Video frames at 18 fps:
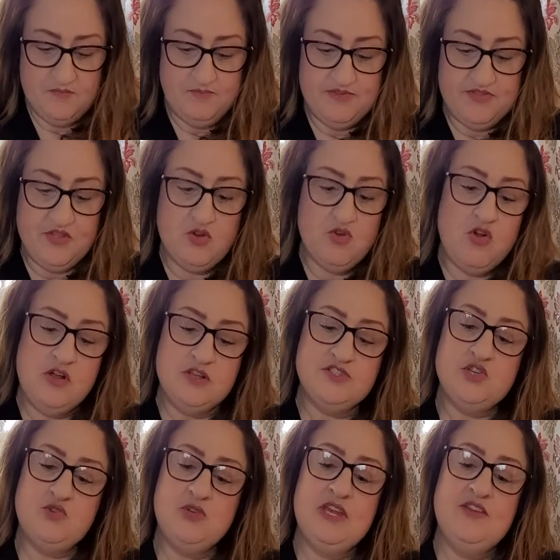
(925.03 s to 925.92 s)
but they're
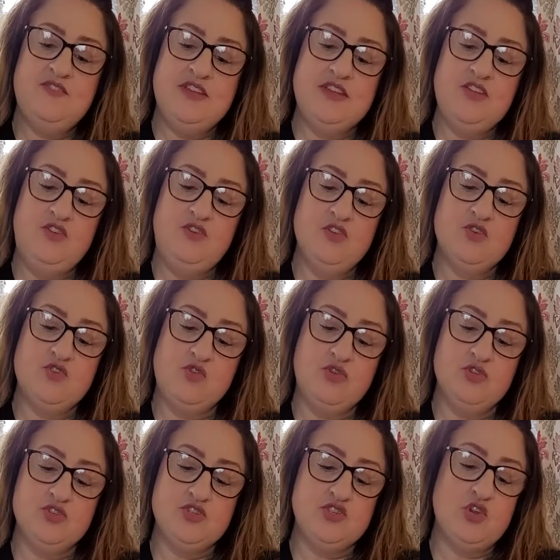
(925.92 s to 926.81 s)
also giving you the
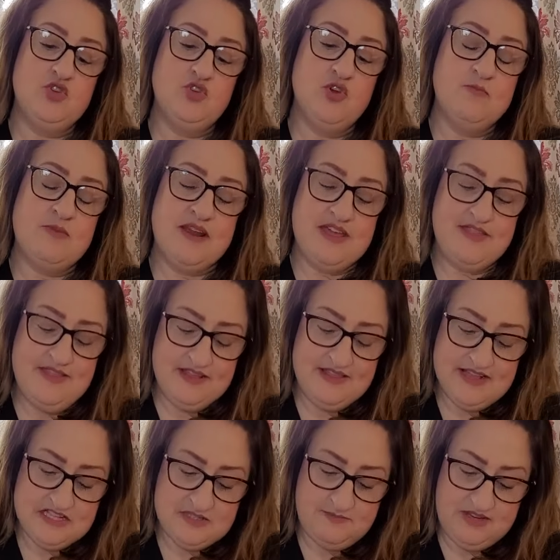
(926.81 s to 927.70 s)
cold shoulder, but I
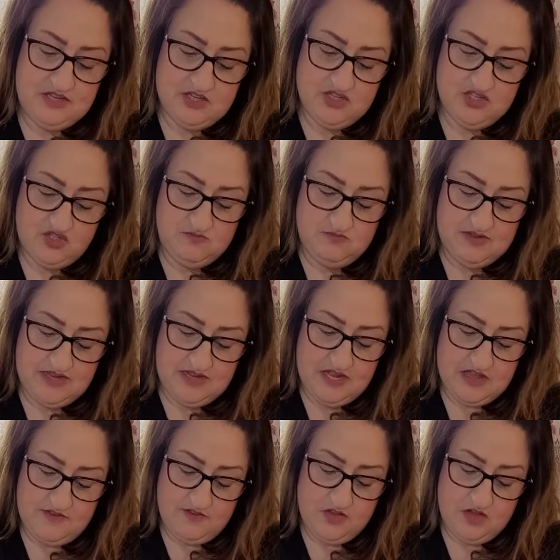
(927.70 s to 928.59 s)
think that's because you
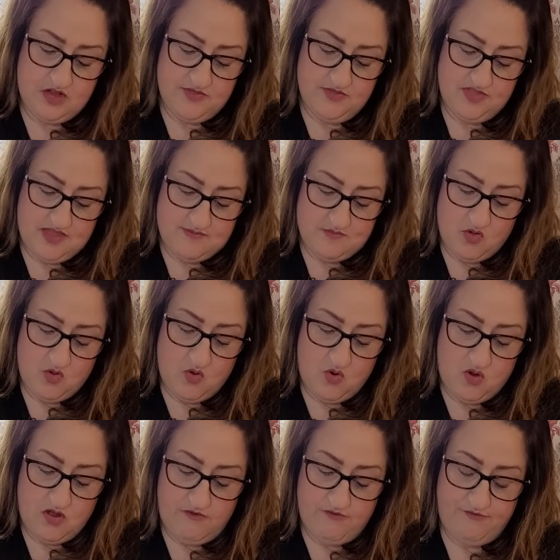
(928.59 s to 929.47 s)
might have cut them
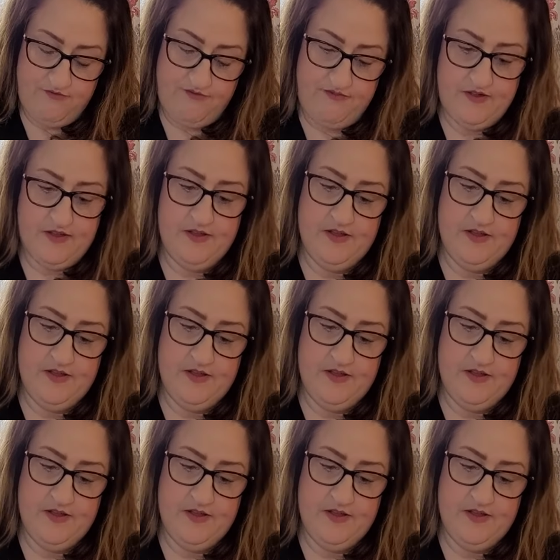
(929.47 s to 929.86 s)
off.